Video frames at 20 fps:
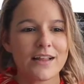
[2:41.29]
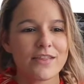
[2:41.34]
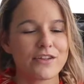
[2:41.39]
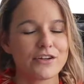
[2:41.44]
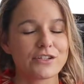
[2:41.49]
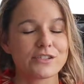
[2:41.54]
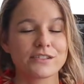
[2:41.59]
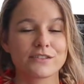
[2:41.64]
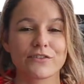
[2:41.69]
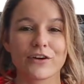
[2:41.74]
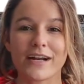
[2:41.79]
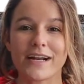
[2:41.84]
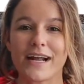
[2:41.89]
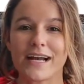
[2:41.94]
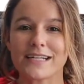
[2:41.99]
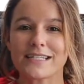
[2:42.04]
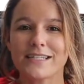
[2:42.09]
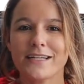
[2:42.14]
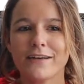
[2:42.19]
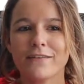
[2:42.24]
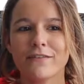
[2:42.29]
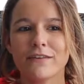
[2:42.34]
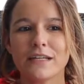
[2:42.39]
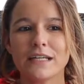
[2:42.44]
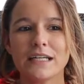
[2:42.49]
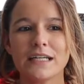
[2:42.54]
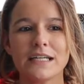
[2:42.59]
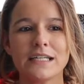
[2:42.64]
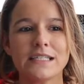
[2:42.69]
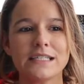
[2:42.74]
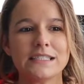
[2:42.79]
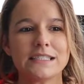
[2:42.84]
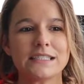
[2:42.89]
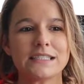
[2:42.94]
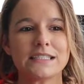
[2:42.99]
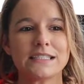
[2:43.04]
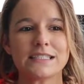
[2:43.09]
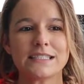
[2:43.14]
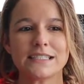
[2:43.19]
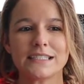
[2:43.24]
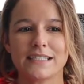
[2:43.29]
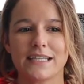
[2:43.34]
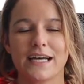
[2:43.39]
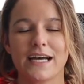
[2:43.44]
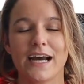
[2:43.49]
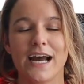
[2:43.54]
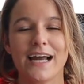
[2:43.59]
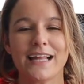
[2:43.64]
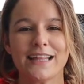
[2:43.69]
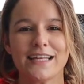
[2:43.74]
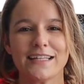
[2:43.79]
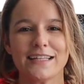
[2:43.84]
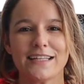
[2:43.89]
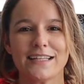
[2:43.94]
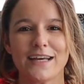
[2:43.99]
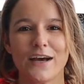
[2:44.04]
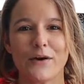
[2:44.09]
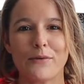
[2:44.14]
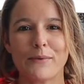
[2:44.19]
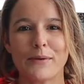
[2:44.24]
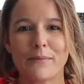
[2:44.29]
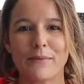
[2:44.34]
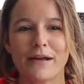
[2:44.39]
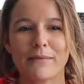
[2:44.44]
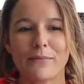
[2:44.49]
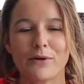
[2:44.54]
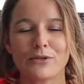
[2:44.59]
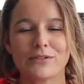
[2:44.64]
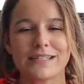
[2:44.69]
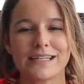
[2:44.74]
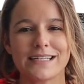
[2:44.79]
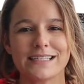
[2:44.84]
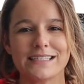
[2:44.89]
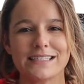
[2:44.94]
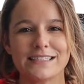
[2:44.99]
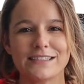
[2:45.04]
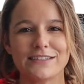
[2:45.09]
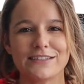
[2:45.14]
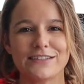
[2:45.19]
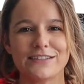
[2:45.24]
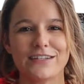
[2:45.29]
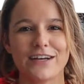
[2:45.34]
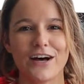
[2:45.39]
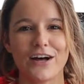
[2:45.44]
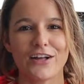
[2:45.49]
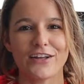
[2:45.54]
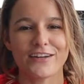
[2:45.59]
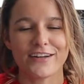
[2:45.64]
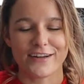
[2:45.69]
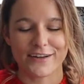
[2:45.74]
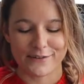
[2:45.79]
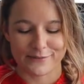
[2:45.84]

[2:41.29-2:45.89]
There's great activities, yeah, I think that that would be my most ideal holiday.